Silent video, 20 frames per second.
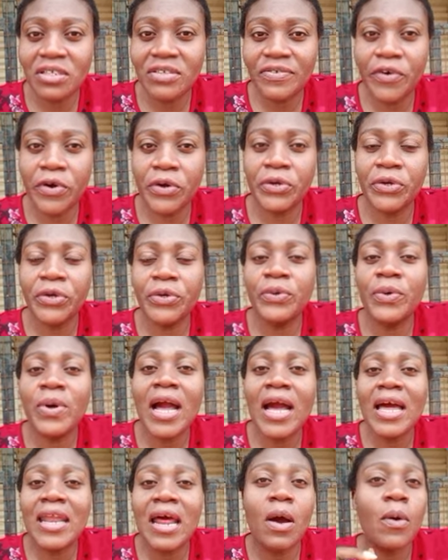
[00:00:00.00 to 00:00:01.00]
for you,
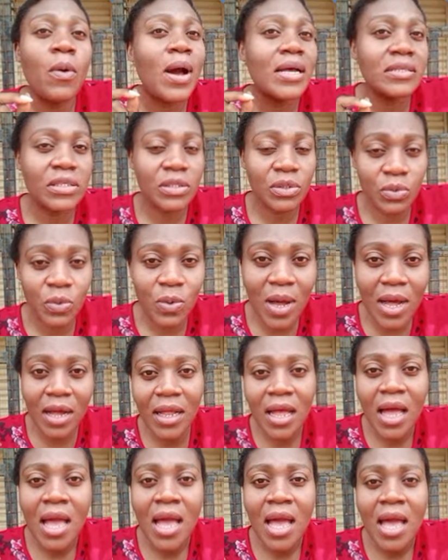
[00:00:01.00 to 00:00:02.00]
and I will as
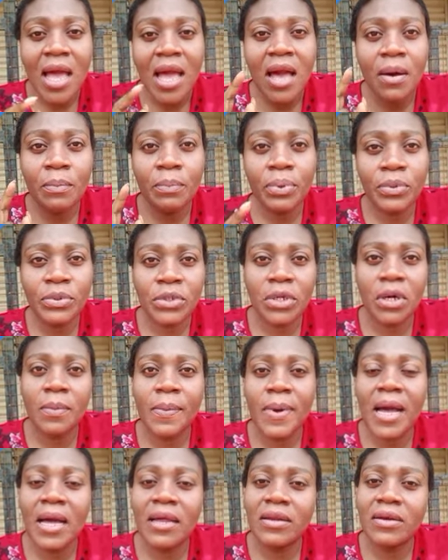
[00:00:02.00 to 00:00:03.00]
well put up
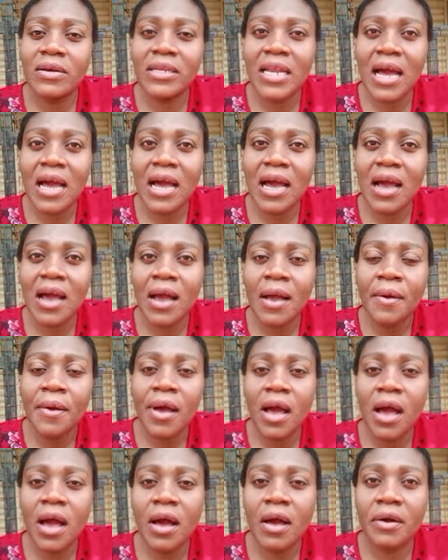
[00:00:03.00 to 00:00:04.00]
another
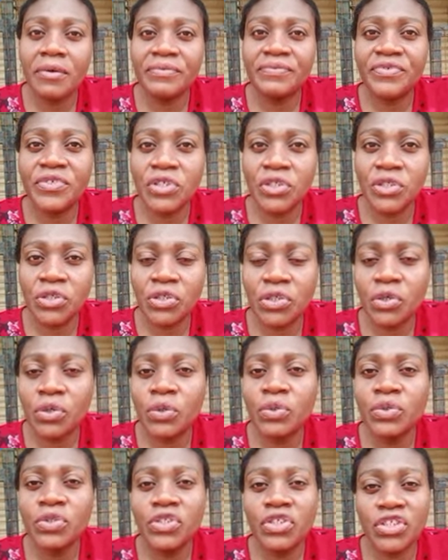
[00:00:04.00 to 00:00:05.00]

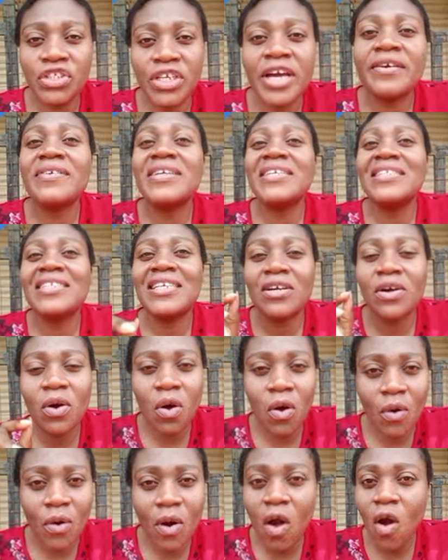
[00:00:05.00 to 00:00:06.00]
video sharing
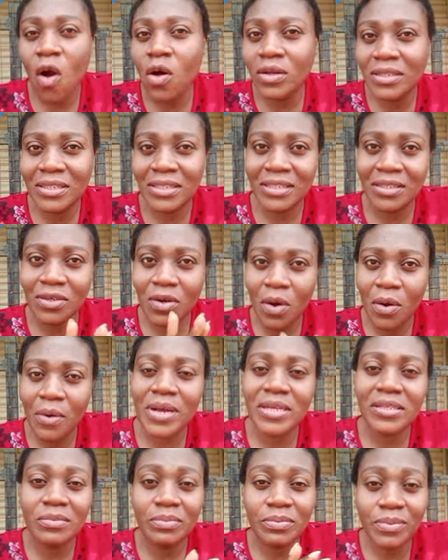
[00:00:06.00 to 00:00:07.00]
all the
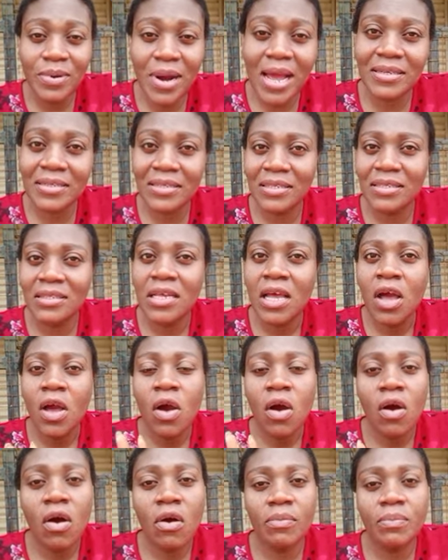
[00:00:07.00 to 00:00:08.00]
current prices
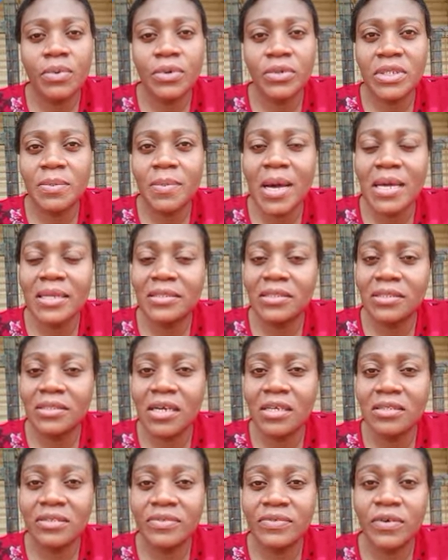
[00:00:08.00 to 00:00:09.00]
of building
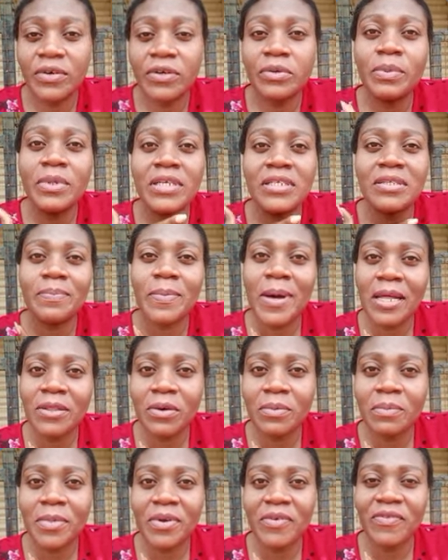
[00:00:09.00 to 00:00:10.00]
materials for you. Please
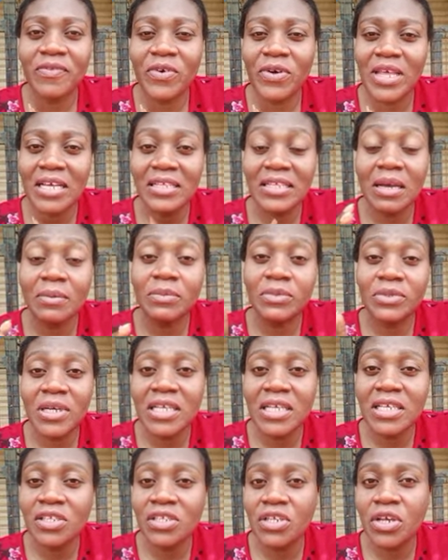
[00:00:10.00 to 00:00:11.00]
pardon me for that, I'm
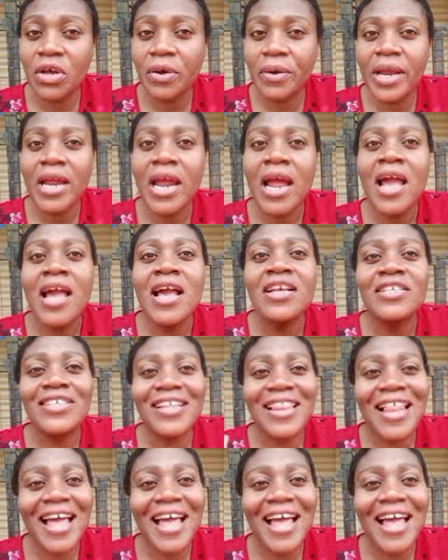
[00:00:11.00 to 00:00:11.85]
really sorry. So